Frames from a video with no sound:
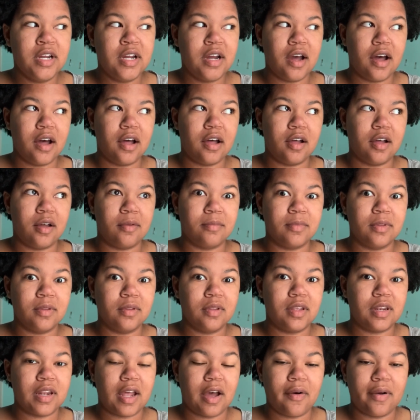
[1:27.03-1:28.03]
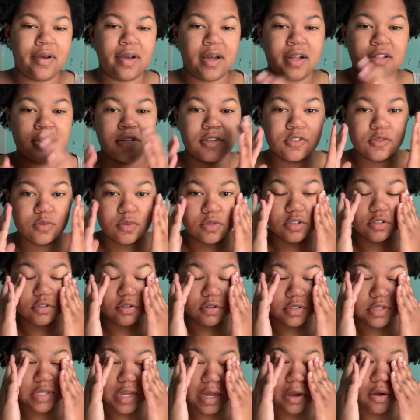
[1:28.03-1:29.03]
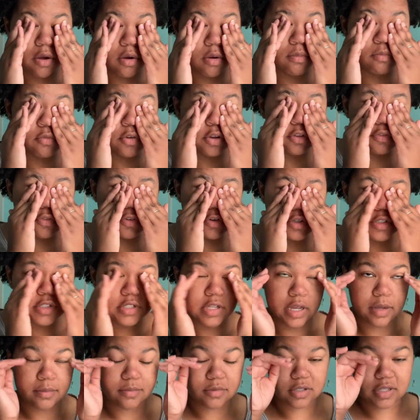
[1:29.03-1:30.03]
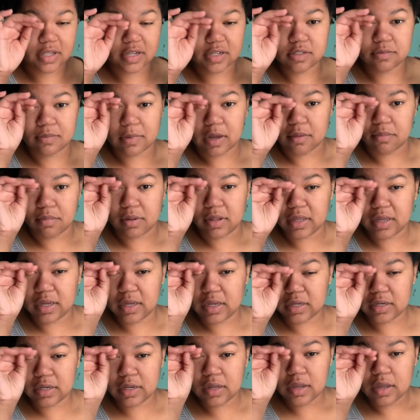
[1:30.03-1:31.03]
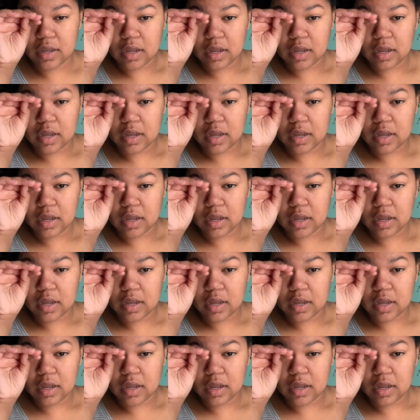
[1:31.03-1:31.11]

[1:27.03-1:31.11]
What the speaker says: and how I got these results at home for the first time. So that's my plan.